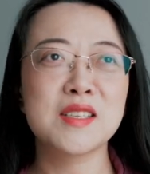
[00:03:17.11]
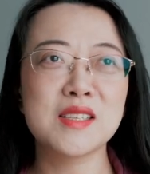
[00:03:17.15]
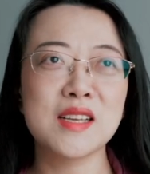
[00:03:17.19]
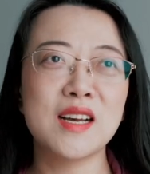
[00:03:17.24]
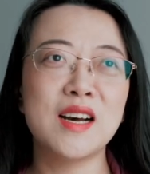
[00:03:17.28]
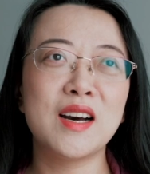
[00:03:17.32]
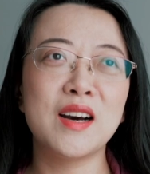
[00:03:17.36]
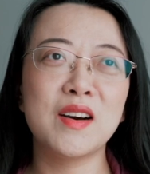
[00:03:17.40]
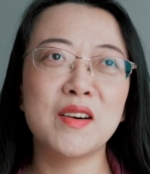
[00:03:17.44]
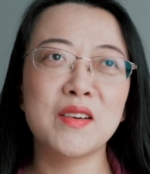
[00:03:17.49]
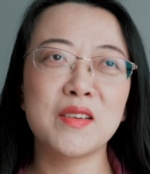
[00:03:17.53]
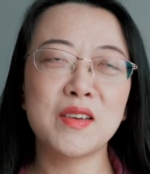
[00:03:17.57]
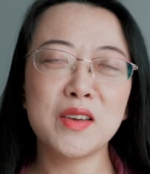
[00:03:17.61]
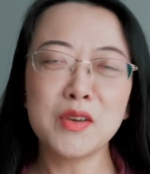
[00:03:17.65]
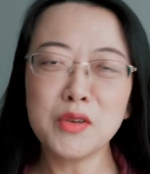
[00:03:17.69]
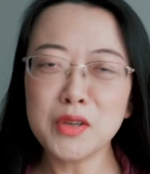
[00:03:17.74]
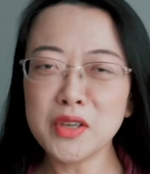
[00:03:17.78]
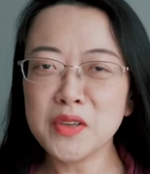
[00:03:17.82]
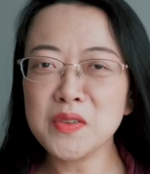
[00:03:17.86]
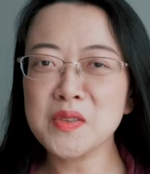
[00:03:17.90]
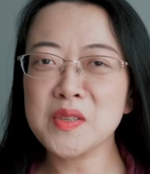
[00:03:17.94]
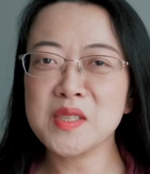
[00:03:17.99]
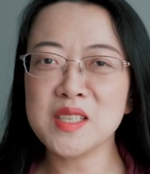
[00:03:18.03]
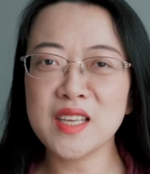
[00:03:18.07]
So you
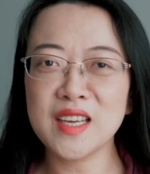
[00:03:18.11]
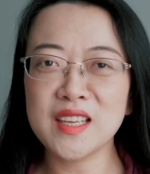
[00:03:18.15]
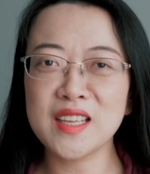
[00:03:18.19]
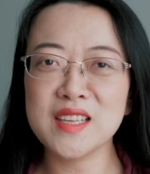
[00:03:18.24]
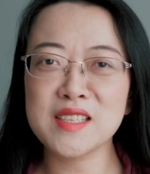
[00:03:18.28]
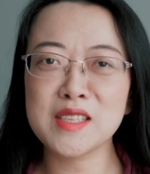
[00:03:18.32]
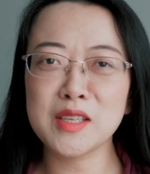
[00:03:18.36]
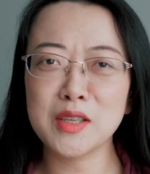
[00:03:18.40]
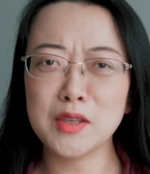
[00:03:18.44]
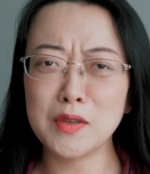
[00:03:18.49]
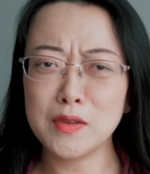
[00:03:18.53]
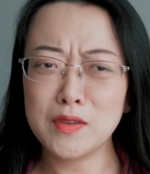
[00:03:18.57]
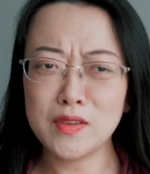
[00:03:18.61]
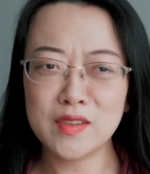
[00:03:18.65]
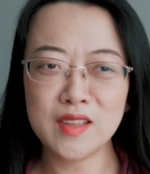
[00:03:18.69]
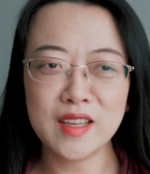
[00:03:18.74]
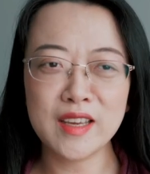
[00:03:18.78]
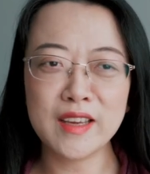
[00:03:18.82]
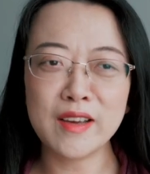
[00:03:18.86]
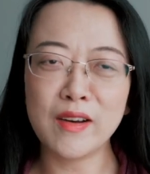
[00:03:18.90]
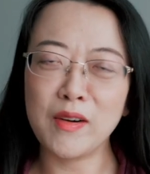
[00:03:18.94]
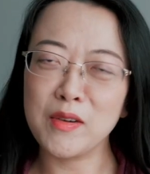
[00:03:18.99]
could say that's a good thing.